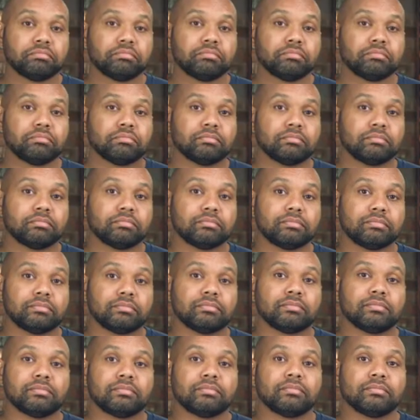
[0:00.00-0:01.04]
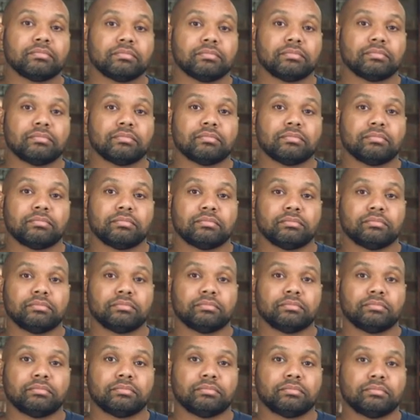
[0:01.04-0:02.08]

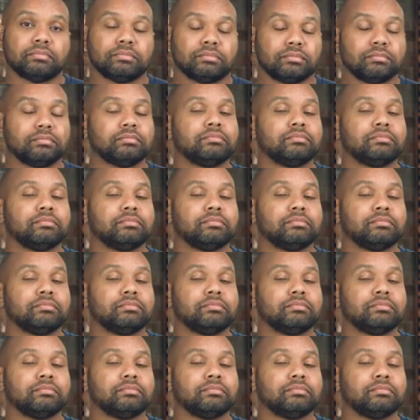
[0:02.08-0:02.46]
This person isn't speaking.